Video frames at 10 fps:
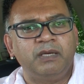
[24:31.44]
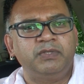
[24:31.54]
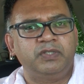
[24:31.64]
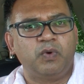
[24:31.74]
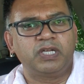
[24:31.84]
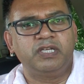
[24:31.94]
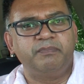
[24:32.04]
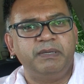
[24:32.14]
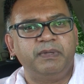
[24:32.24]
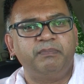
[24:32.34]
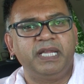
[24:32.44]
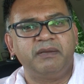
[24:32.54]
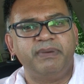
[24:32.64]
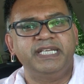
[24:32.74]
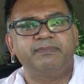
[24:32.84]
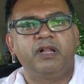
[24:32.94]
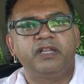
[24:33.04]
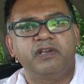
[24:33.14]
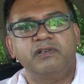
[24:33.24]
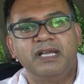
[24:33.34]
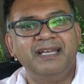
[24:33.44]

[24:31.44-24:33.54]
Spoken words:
Just watching people playing baseball here.